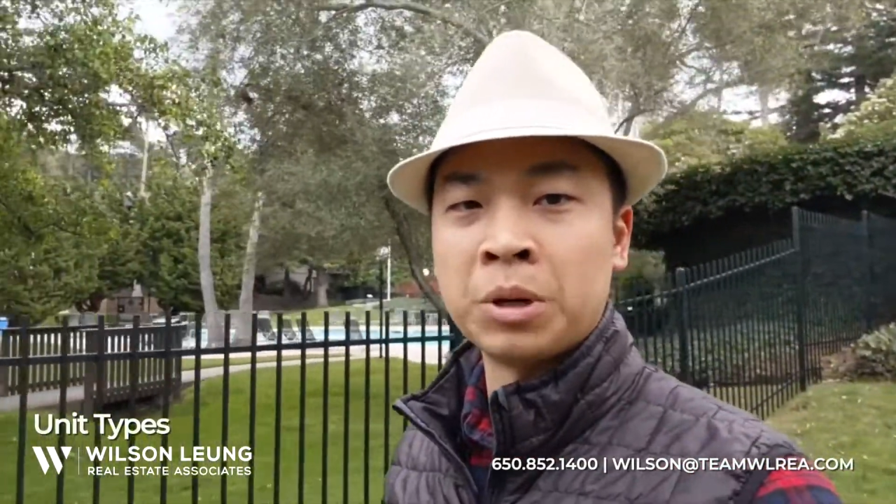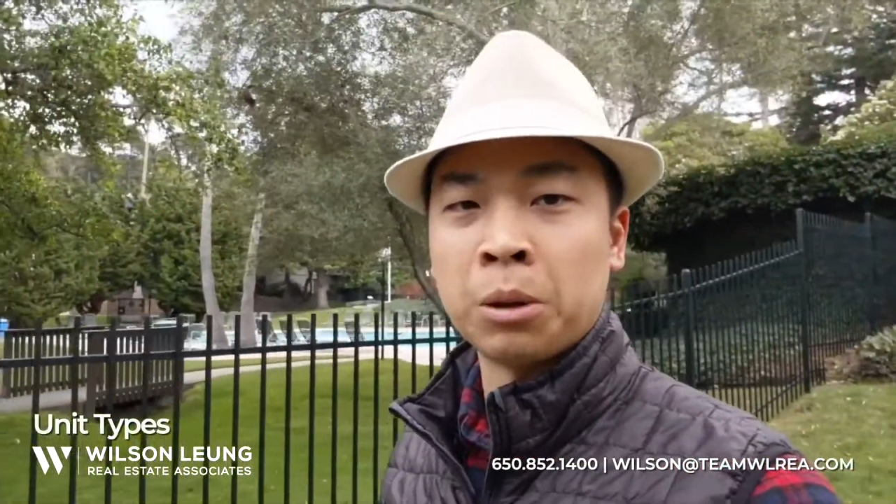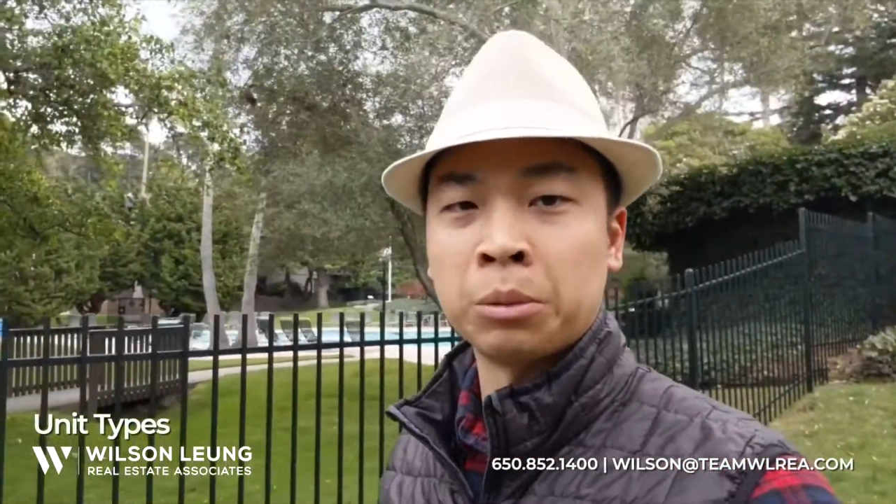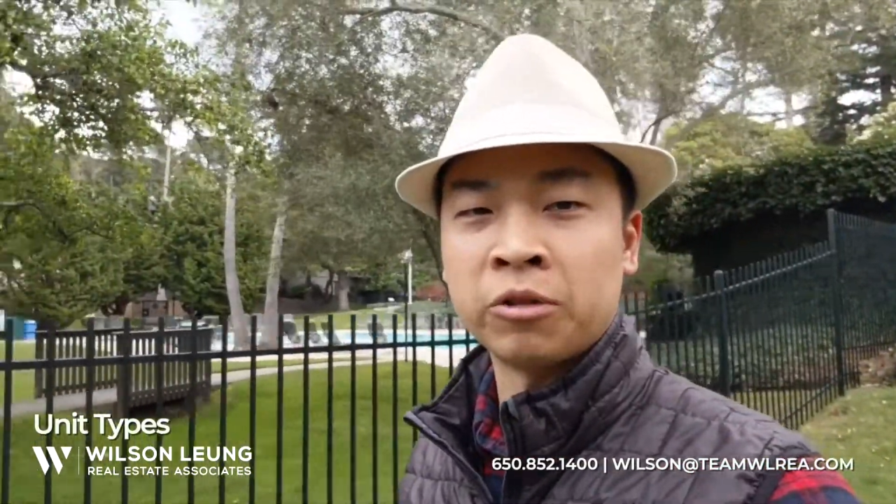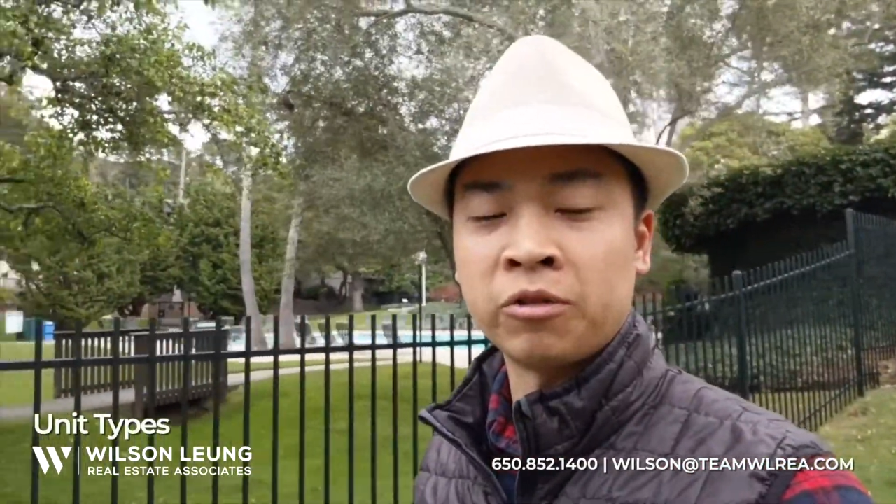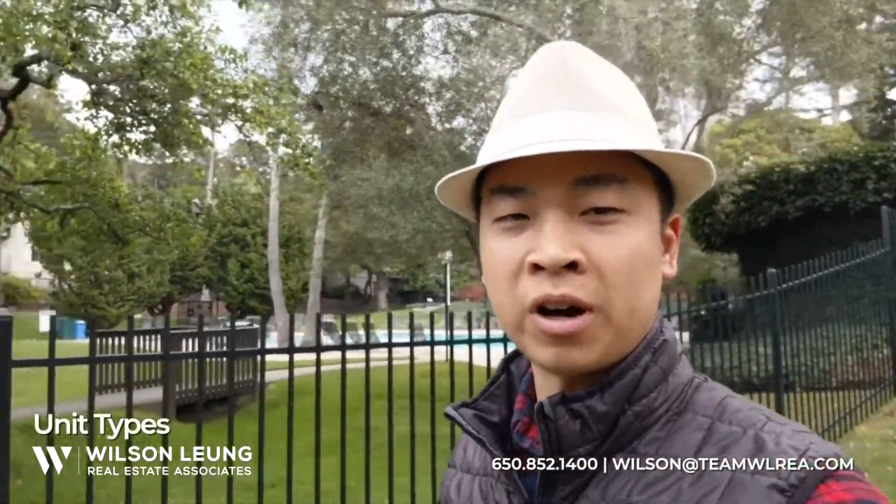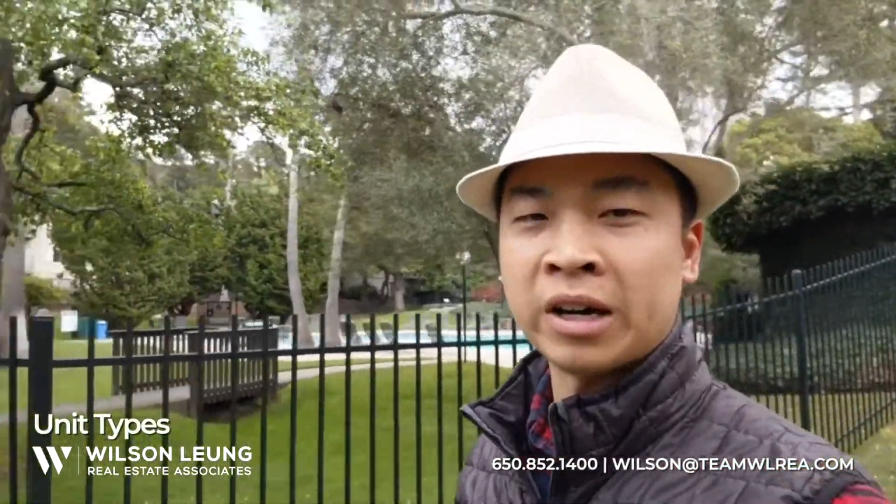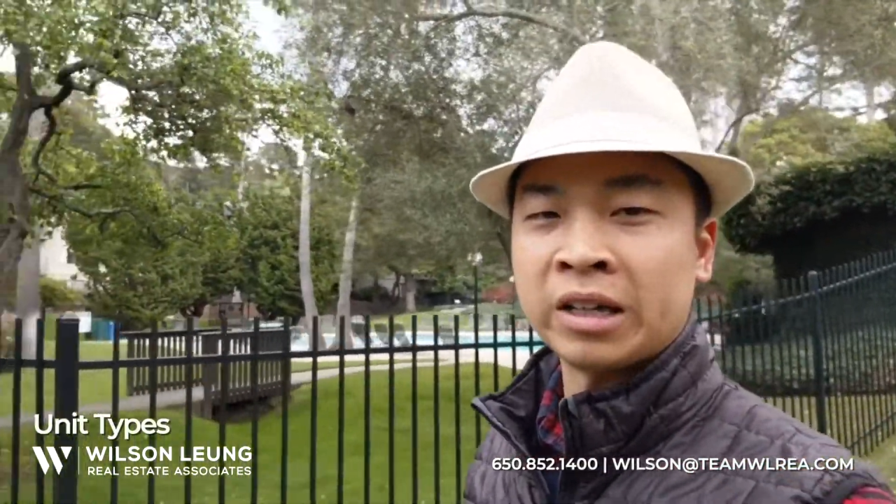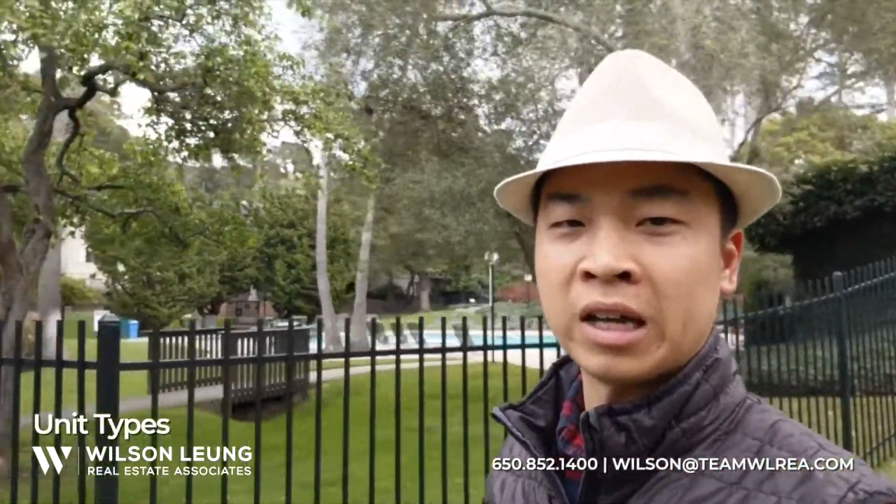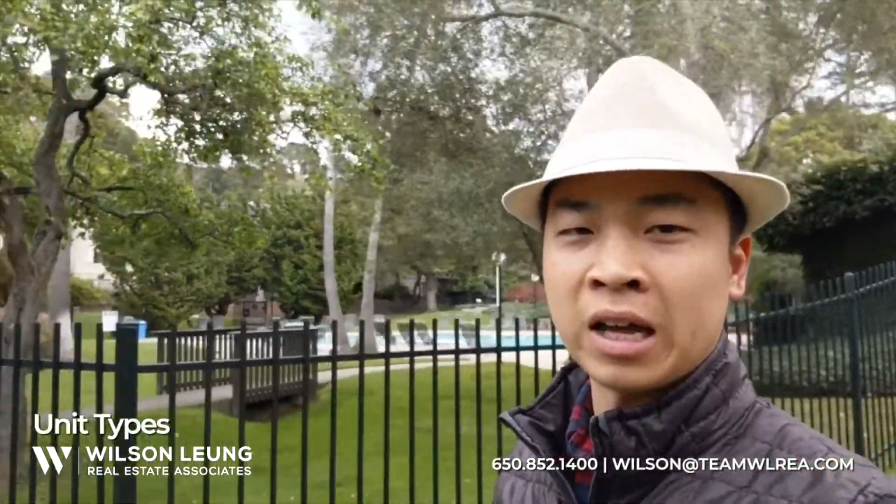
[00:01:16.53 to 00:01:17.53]
able to
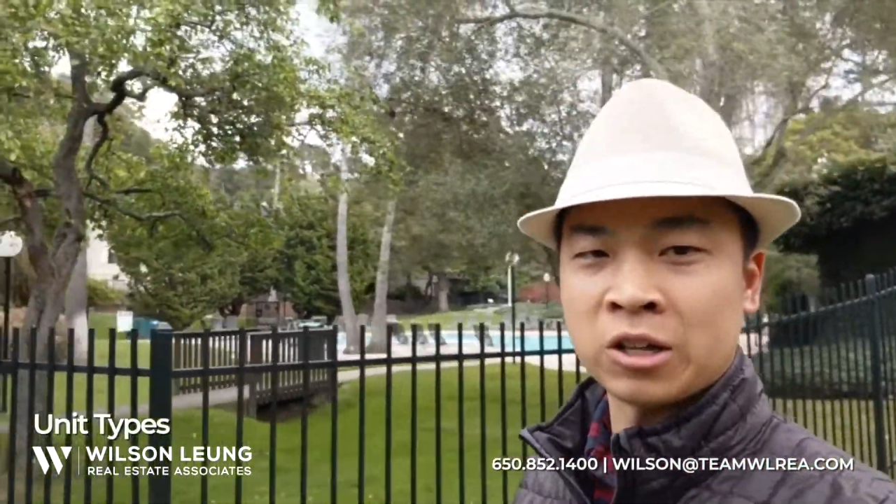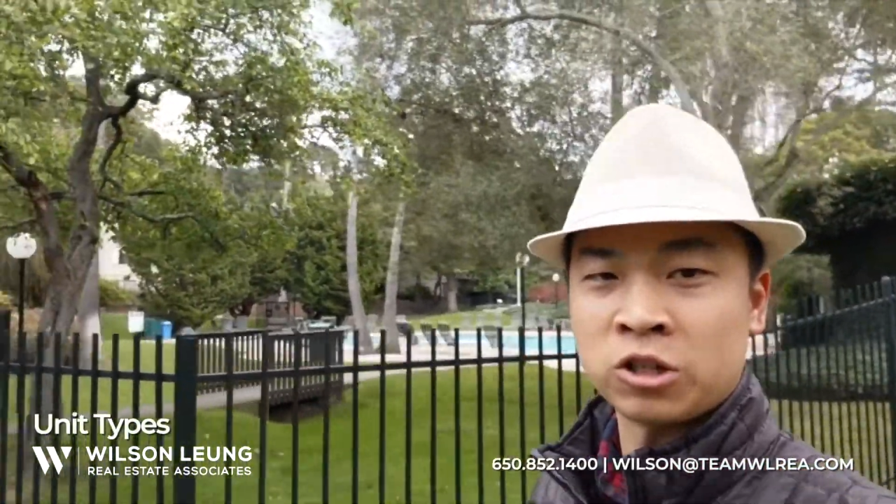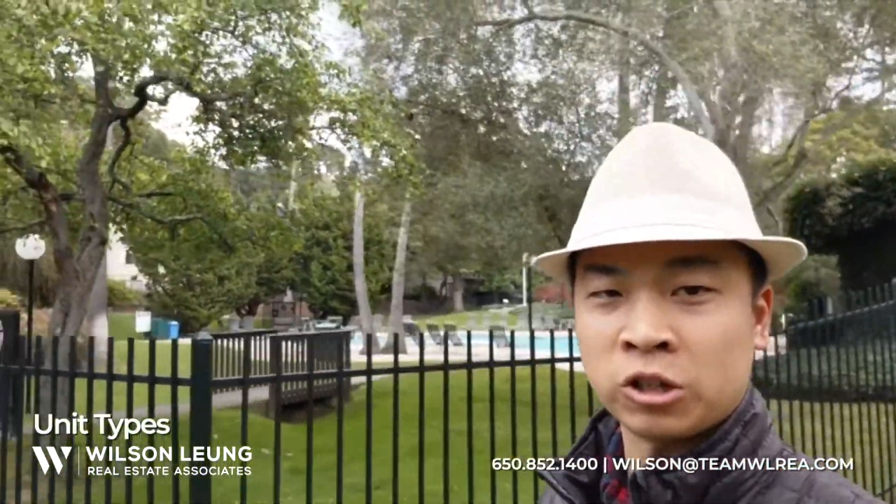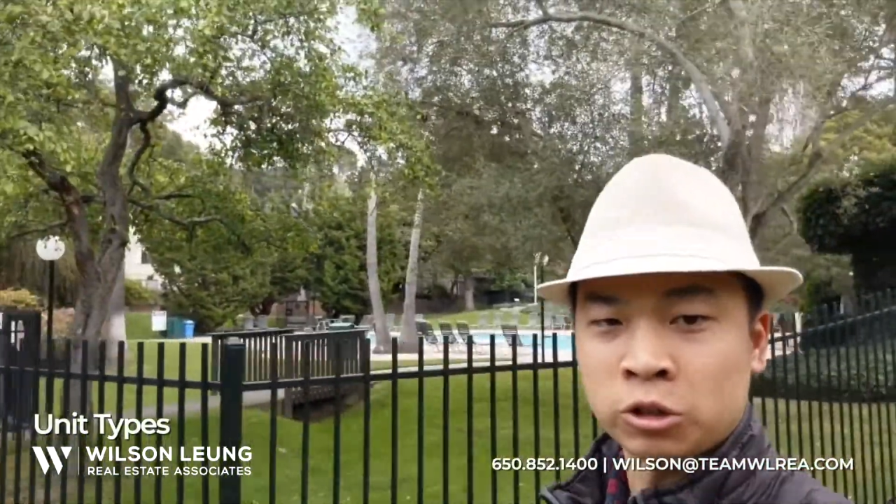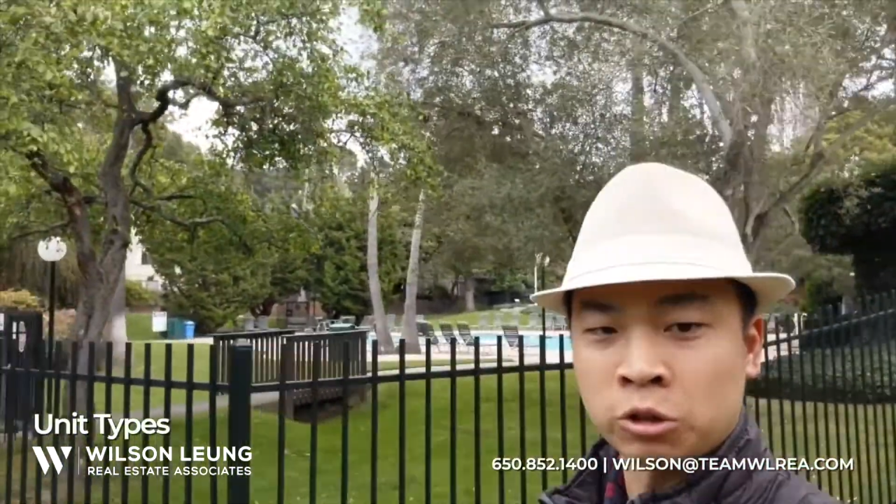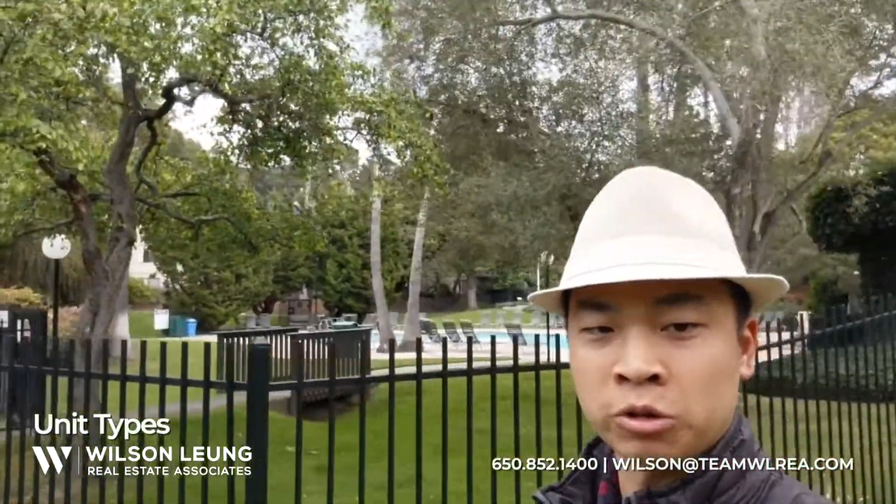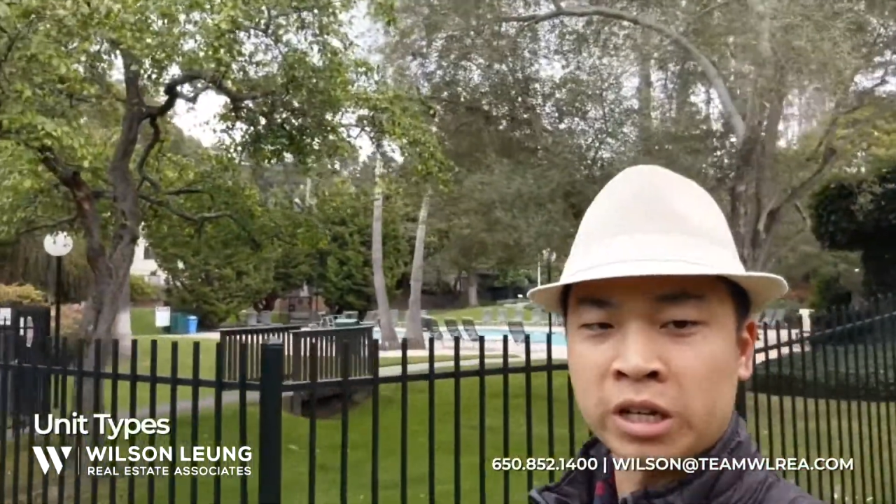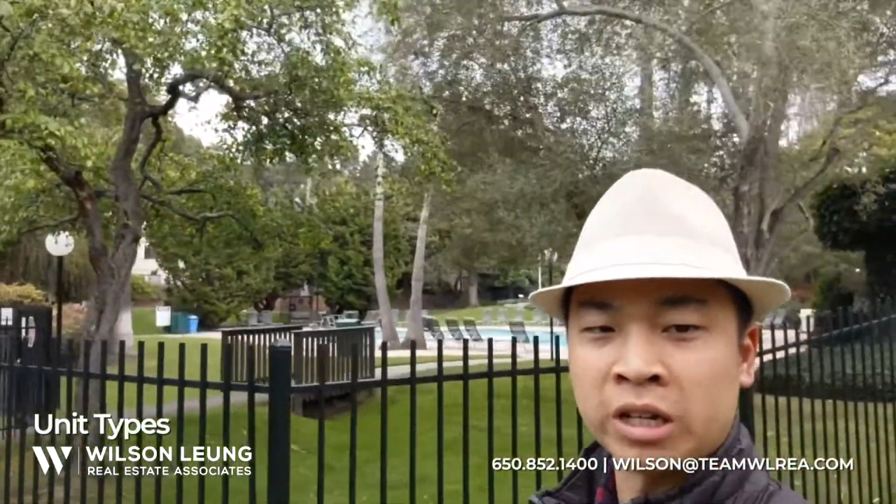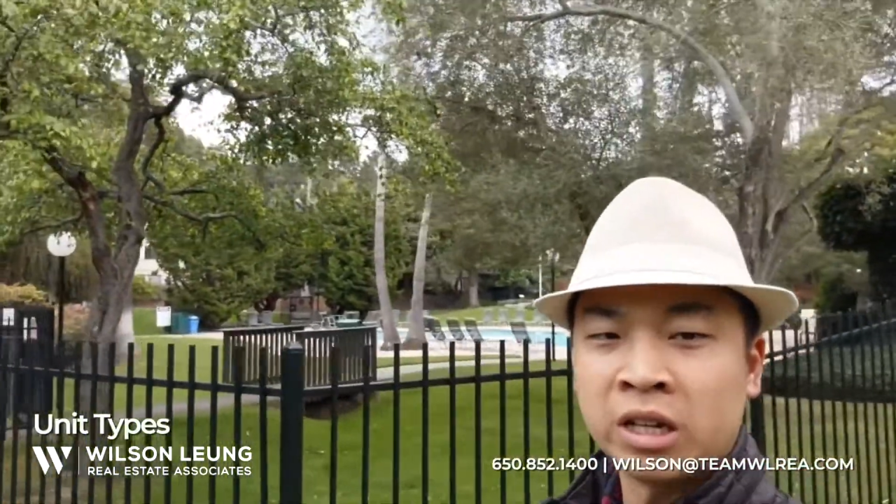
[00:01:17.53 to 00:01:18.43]
find at Shelter Creek.